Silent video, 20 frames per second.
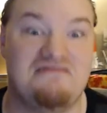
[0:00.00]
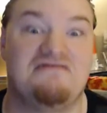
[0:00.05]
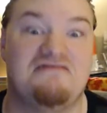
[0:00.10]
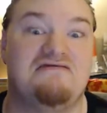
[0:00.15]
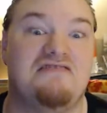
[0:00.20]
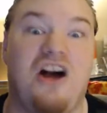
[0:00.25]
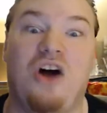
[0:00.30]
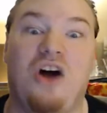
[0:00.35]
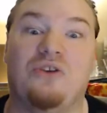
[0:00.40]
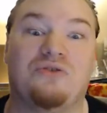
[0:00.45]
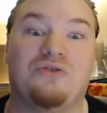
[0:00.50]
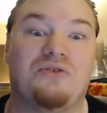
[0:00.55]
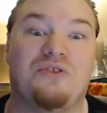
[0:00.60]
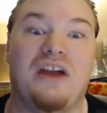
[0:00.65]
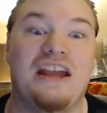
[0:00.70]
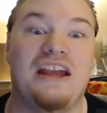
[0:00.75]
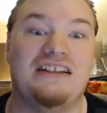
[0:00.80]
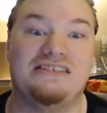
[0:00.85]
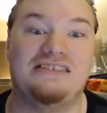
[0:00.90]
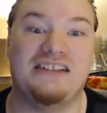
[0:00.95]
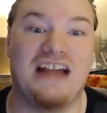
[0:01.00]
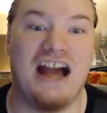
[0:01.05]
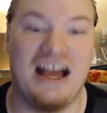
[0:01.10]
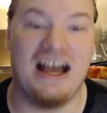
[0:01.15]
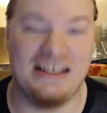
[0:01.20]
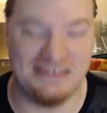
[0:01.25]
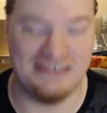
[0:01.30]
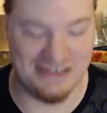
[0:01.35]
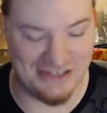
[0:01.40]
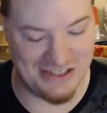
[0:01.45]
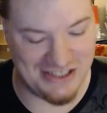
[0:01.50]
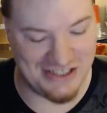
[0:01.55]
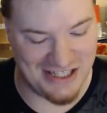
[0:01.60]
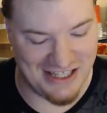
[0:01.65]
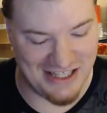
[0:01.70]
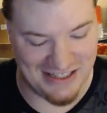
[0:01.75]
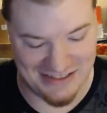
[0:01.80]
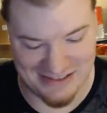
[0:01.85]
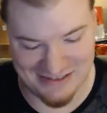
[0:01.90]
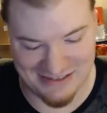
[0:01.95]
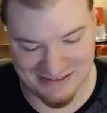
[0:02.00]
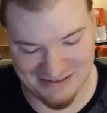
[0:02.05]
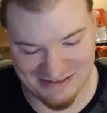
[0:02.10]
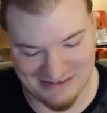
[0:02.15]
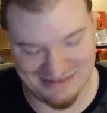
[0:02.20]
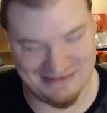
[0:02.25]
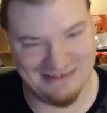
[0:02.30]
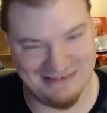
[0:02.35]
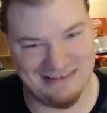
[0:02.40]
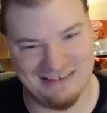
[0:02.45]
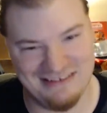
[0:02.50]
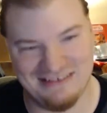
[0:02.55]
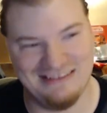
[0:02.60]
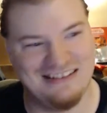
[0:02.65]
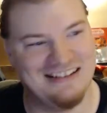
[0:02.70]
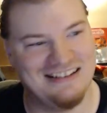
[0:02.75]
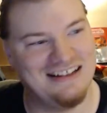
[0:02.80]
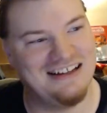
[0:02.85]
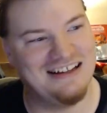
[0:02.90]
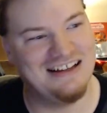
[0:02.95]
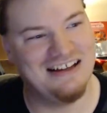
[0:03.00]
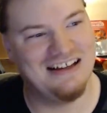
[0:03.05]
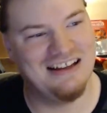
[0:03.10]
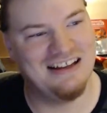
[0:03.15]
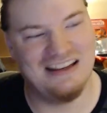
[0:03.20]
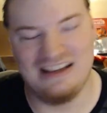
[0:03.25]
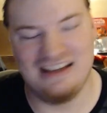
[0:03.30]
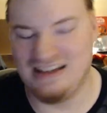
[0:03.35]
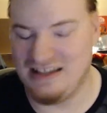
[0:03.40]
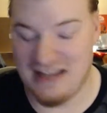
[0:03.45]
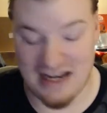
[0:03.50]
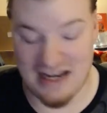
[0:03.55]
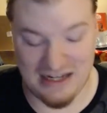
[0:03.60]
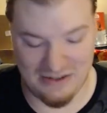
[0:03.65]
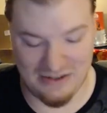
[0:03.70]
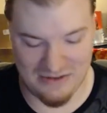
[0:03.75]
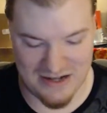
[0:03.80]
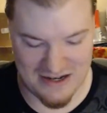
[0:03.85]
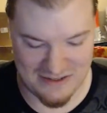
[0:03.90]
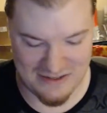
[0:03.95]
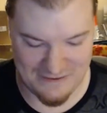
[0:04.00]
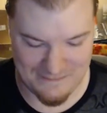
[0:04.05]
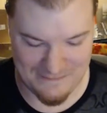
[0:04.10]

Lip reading: All crazy eyes and shit. Anyways.